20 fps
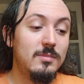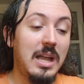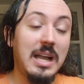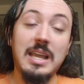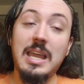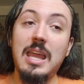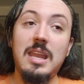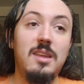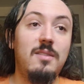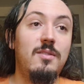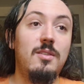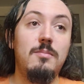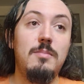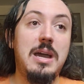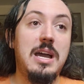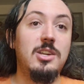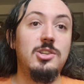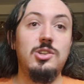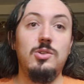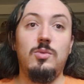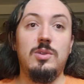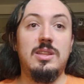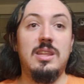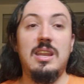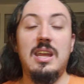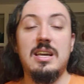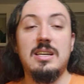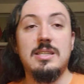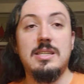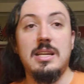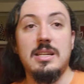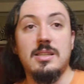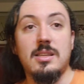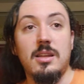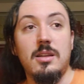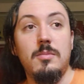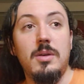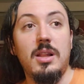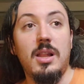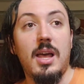I can't even imagine what the next set's
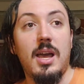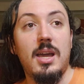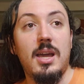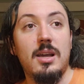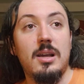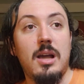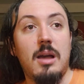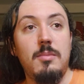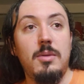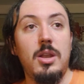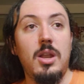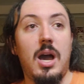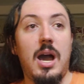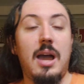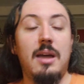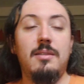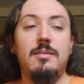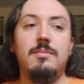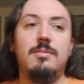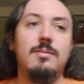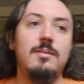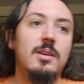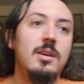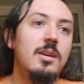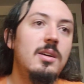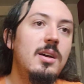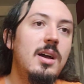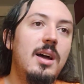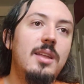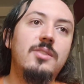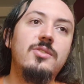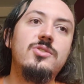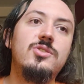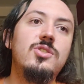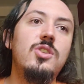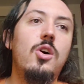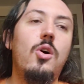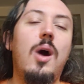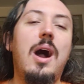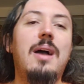going to be like. I mean, I there's
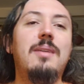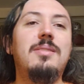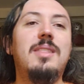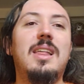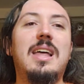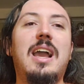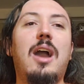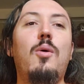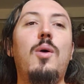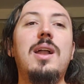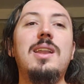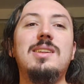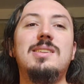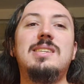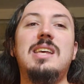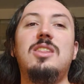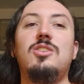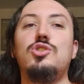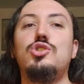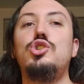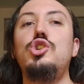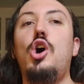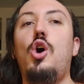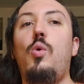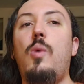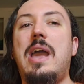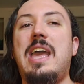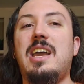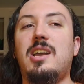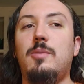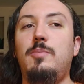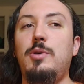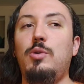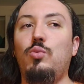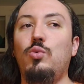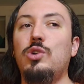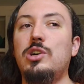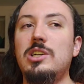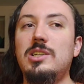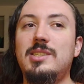no like I want to say there's no way it could be
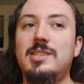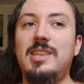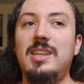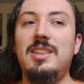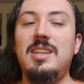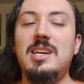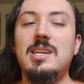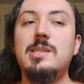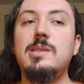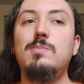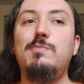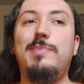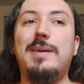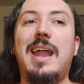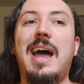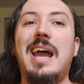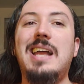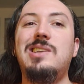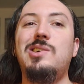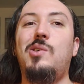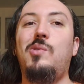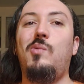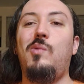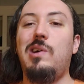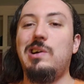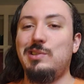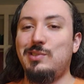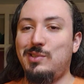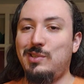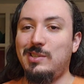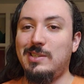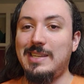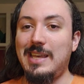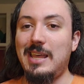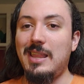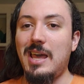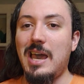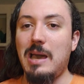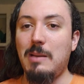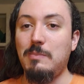worse than this, but I don't want to
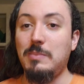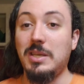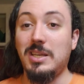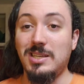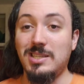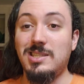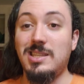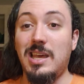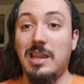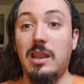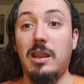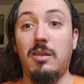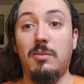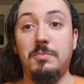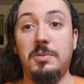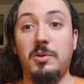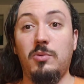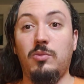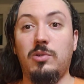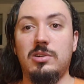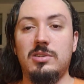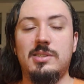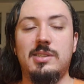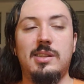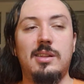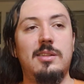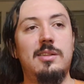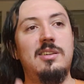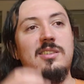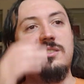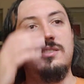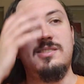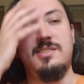say that because then it'll be worse than this.